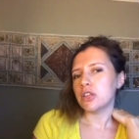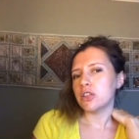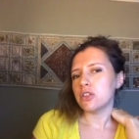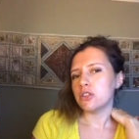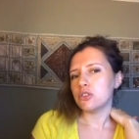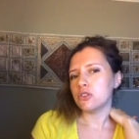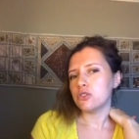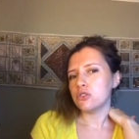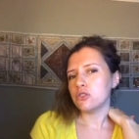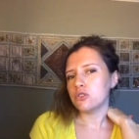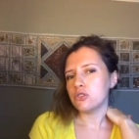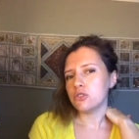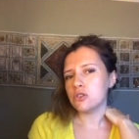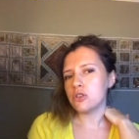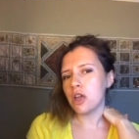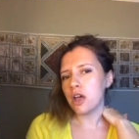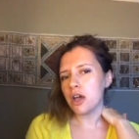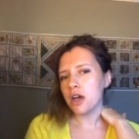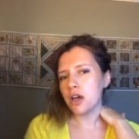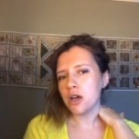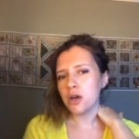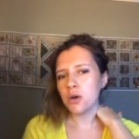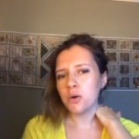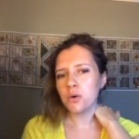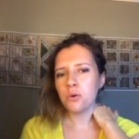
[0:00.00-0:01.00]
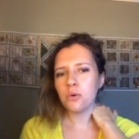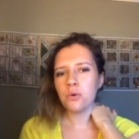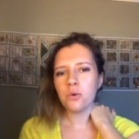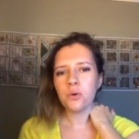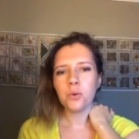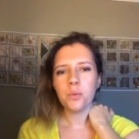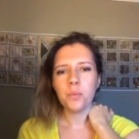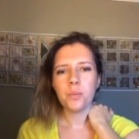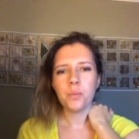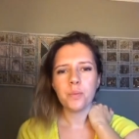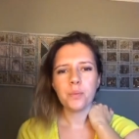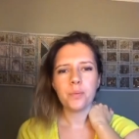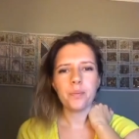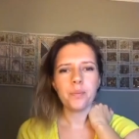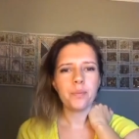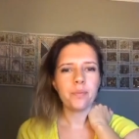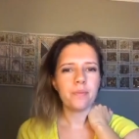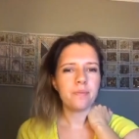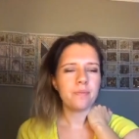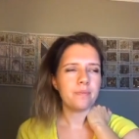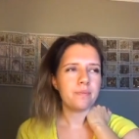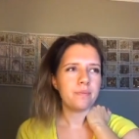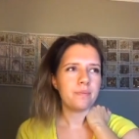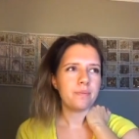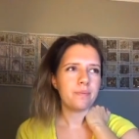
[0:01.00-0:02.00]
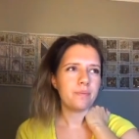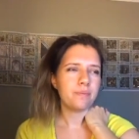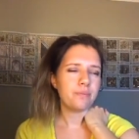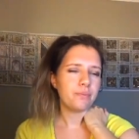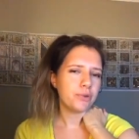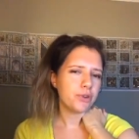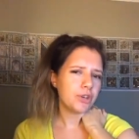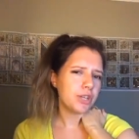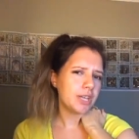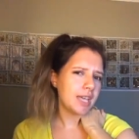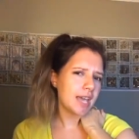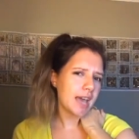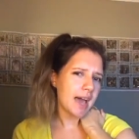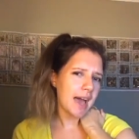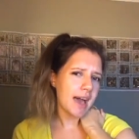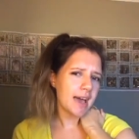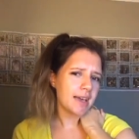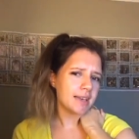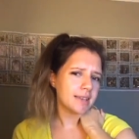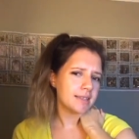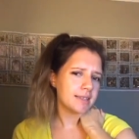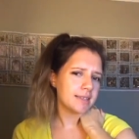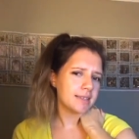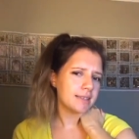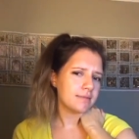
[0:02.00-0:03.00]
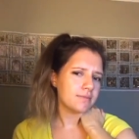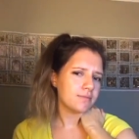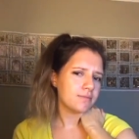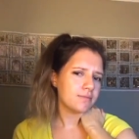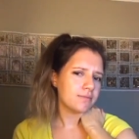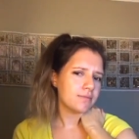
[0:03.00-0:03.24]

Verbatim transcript: No, but yes.